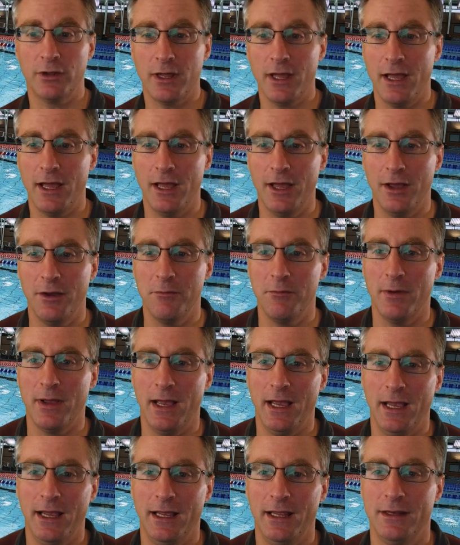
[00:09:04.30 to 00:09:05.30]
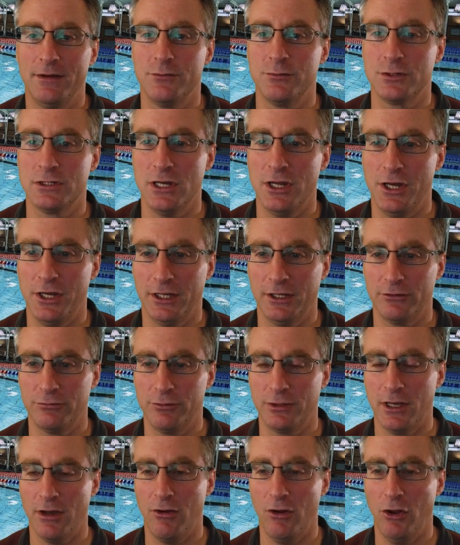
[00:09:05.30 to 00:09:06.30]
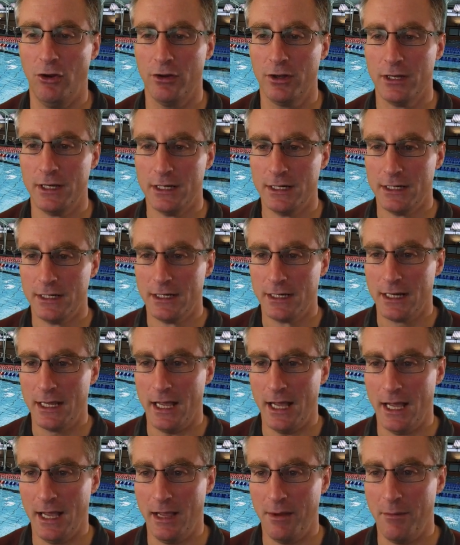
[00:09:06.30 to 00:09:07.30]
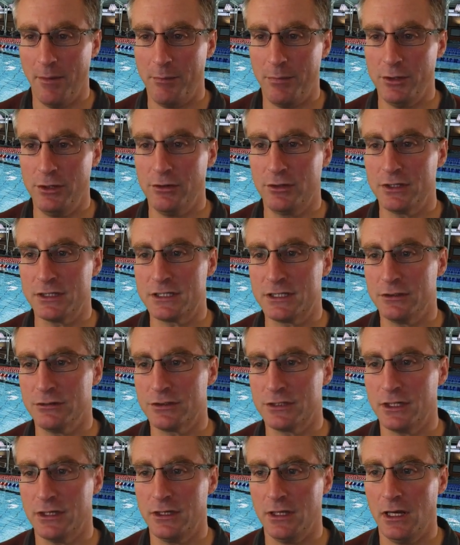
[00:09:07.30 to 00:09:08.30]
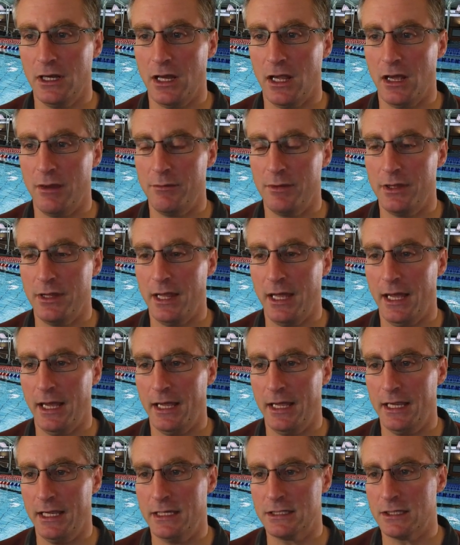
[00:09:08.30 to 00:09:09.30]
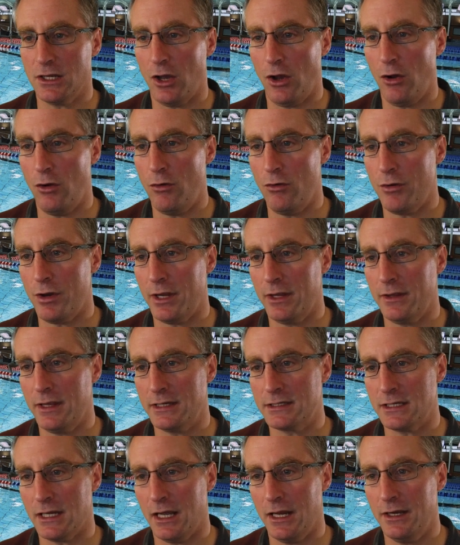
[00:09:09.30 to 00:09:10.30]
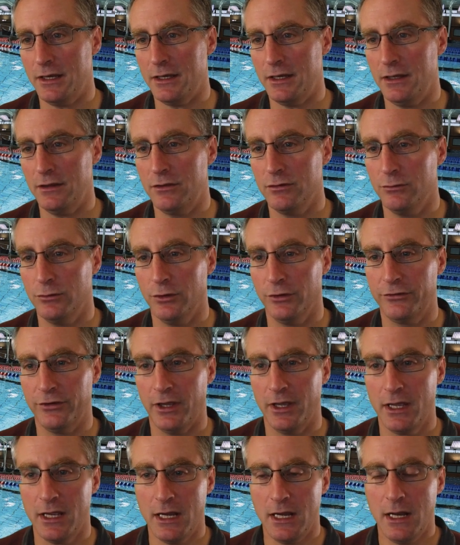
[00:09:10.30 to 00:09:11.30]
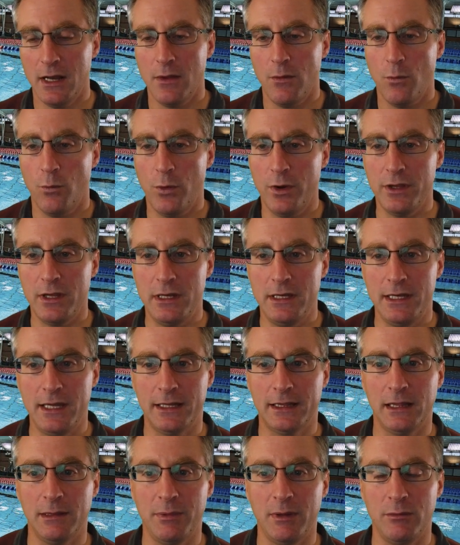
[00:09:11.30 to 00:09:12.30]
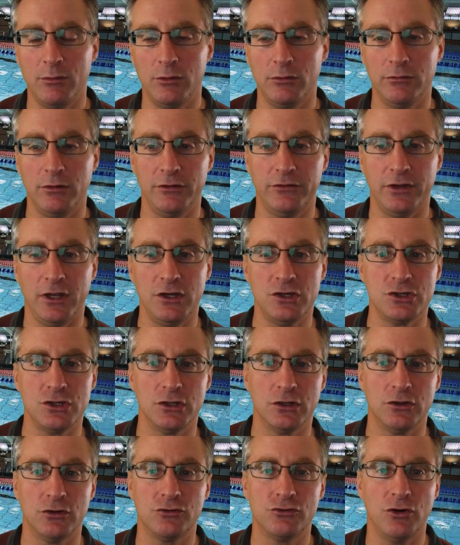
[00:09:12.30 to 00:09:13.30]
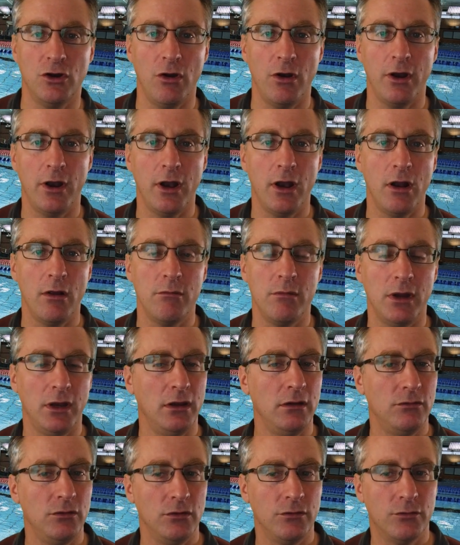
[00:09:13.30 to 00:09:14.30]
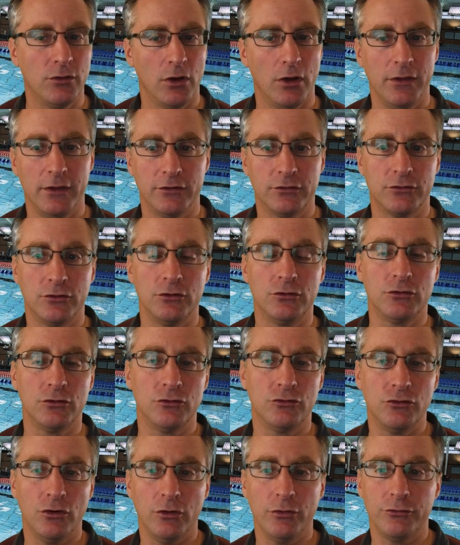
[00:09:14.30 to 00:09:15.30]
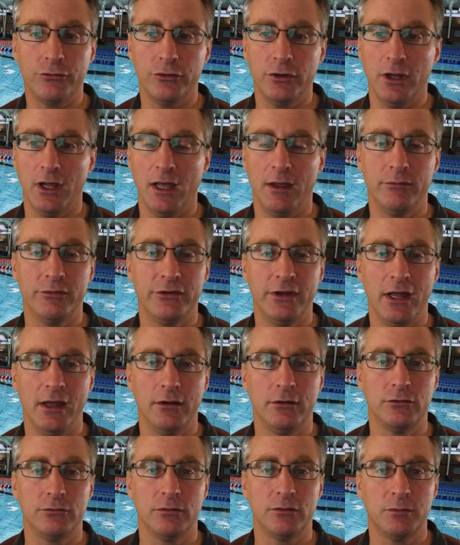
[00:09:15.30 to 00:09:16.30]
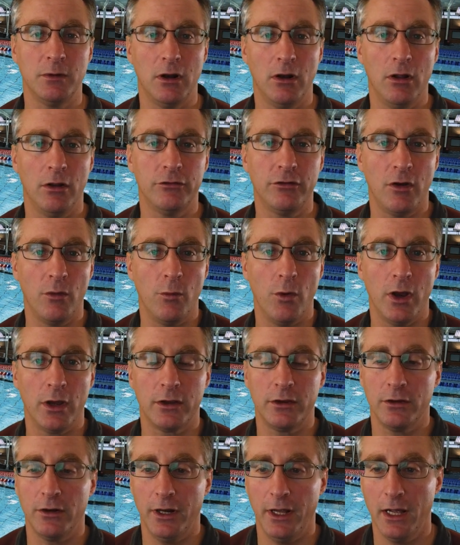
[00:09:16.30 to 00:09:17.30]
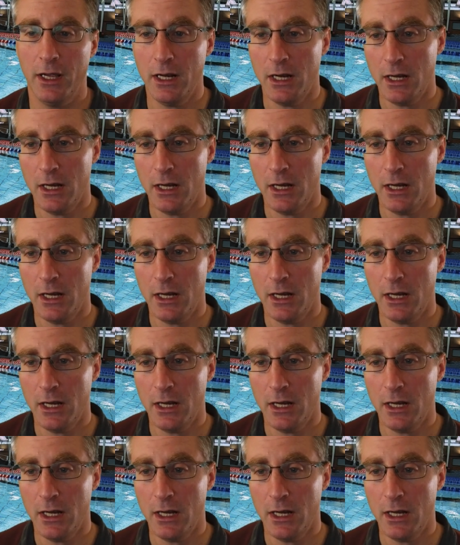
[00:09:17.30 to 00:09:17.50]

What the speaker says: and was learning as we go along. But you can still see the alignment there is holding this underneath the water with a little bit more rotation and control. And I know many of you have got this good control through your hips now because we spent a lot of time working on it.